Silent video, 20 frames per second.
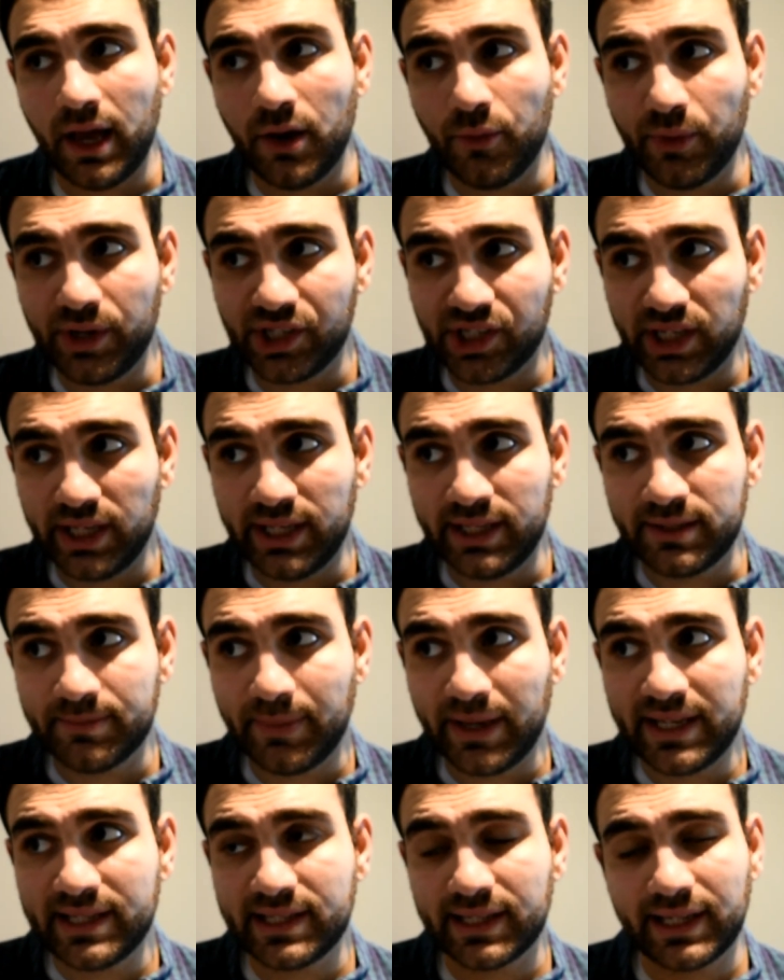which is
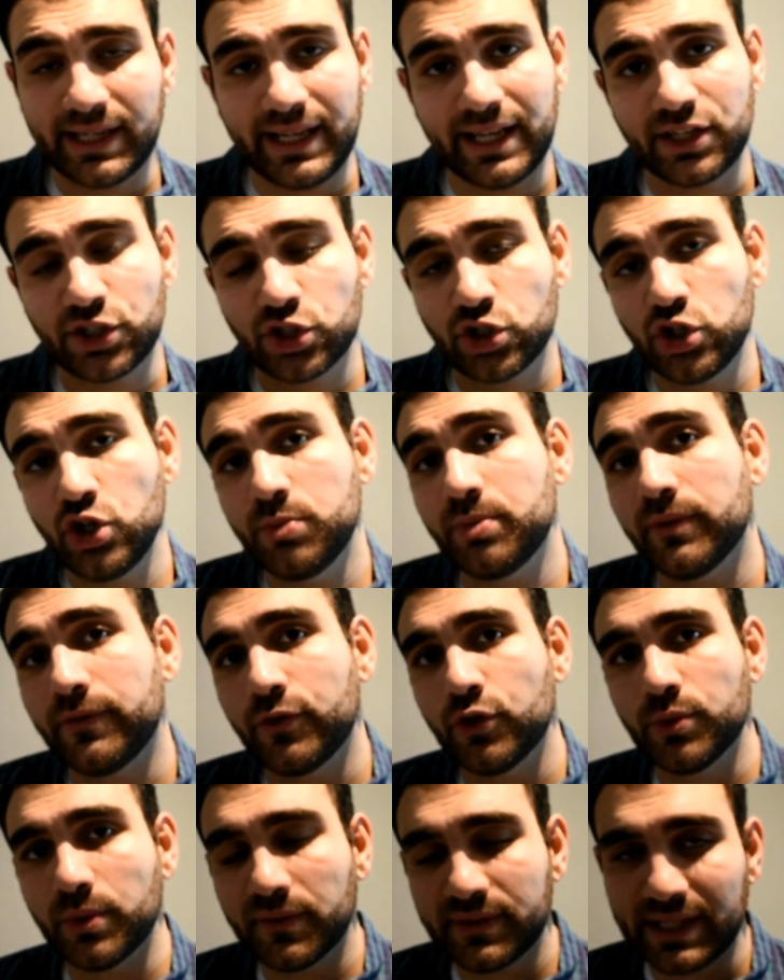basically a super
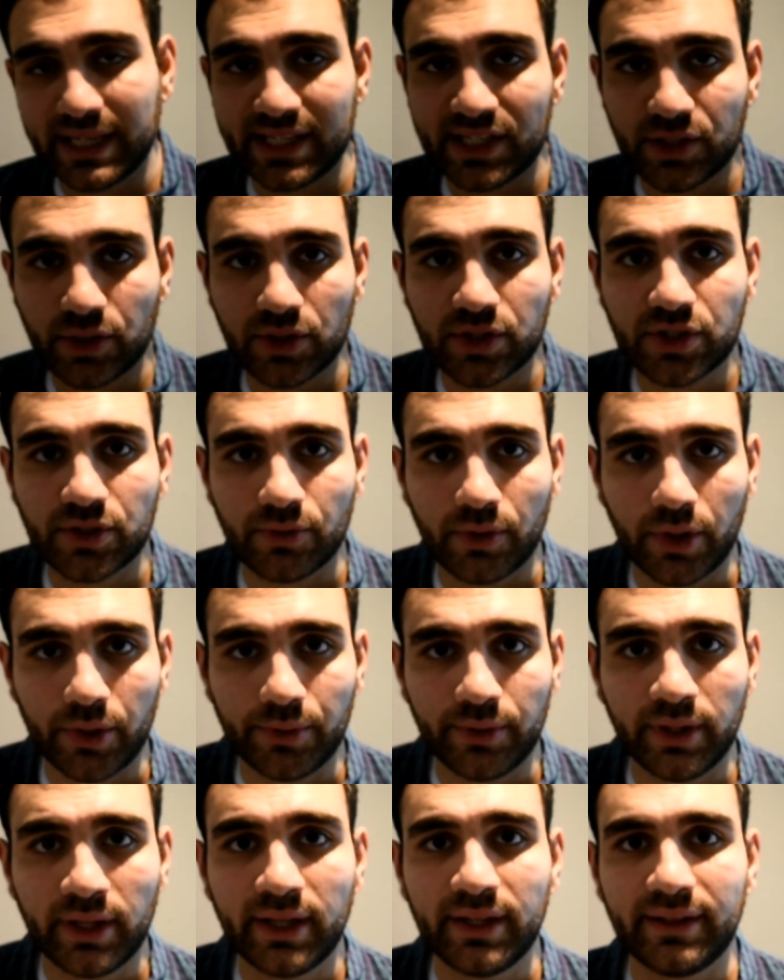form of
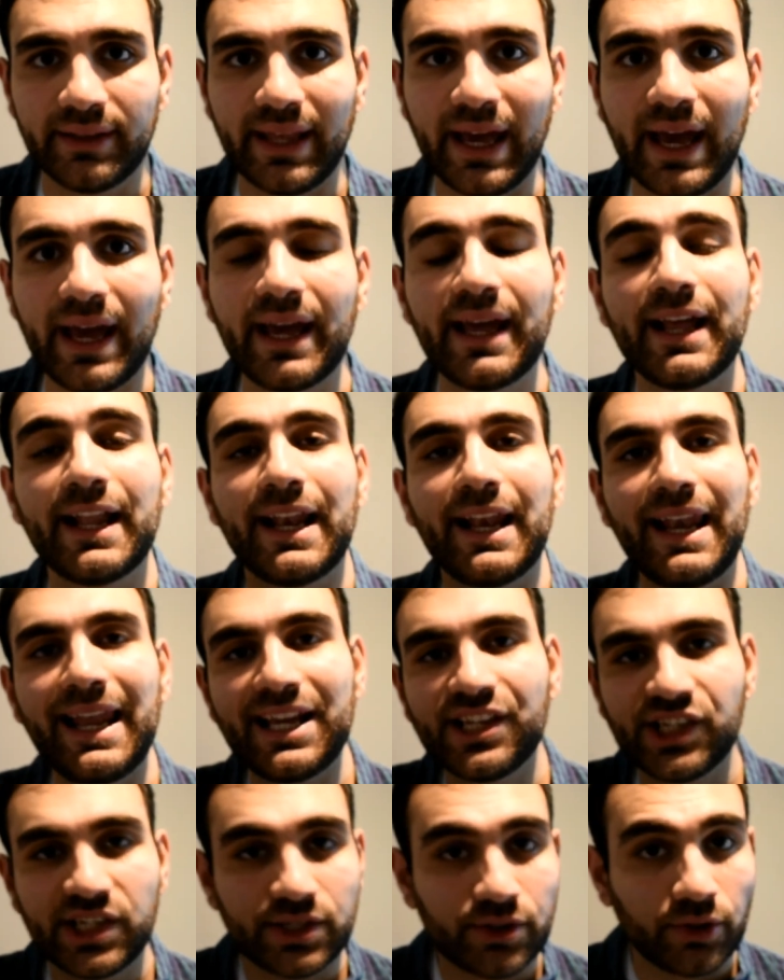testosterone that
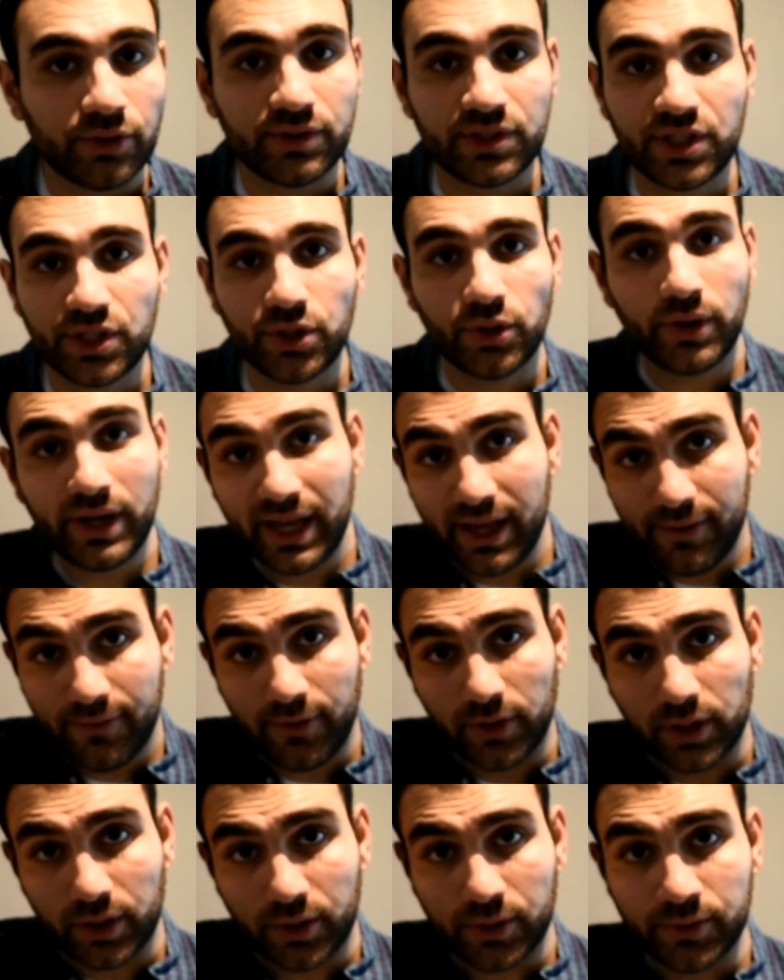latches onto your hair
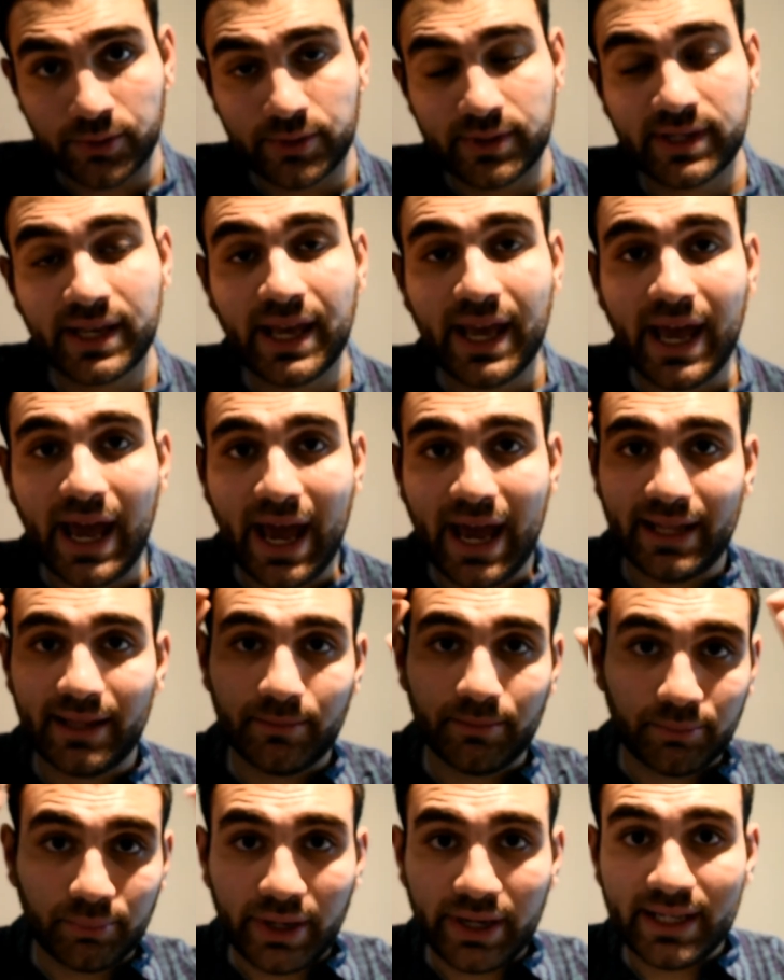follicles
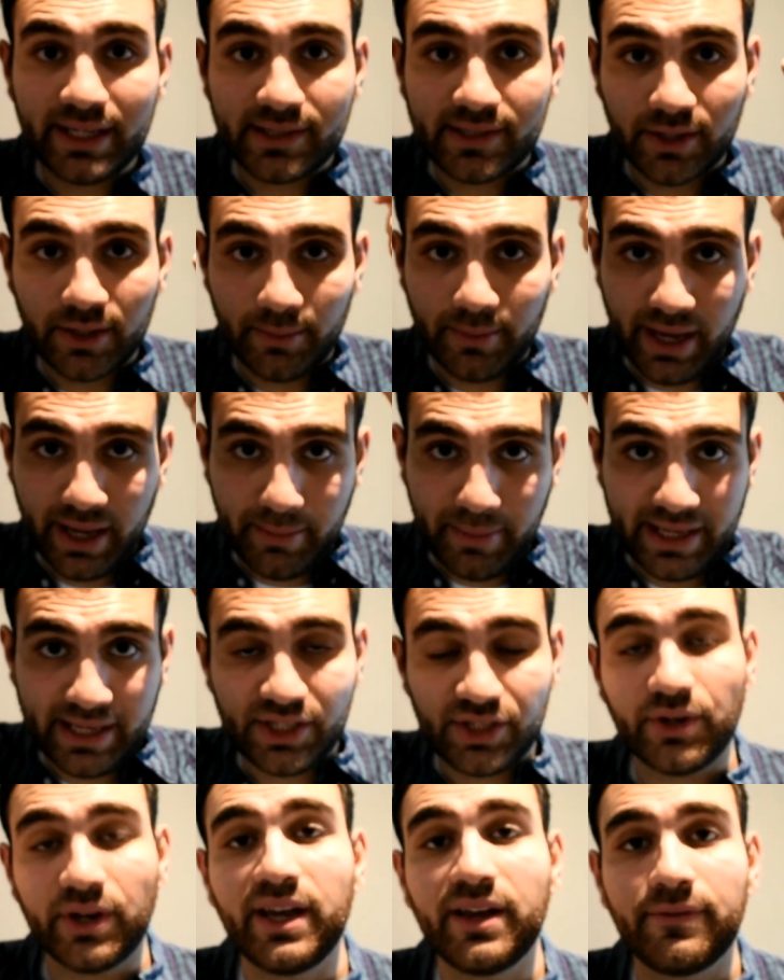and breaks them and
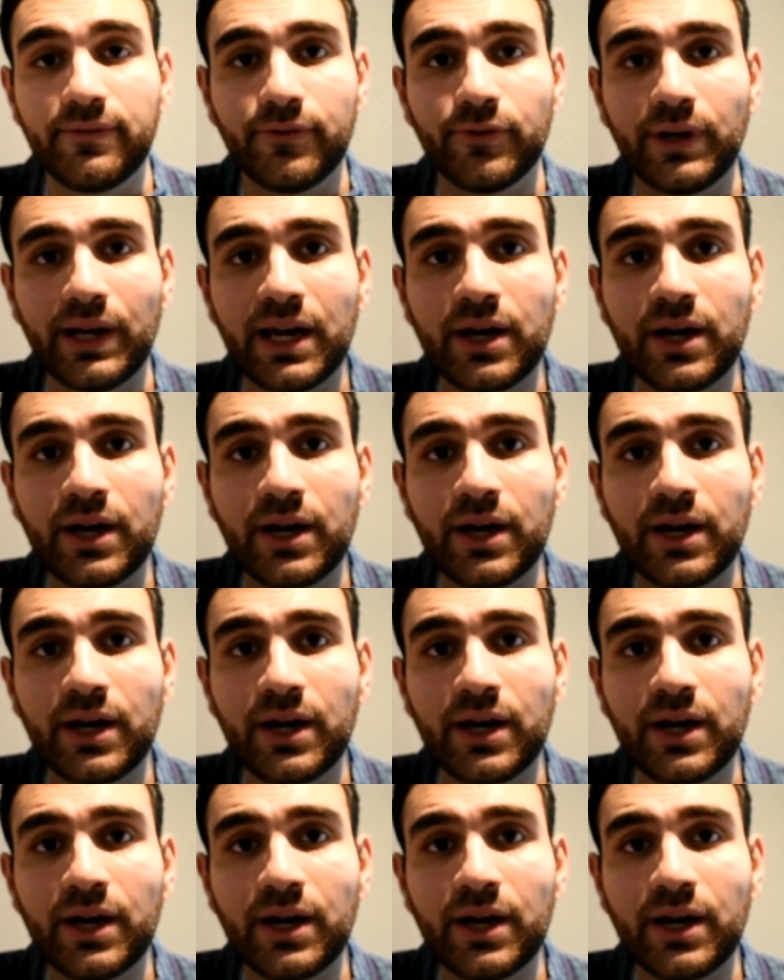makes your hair fall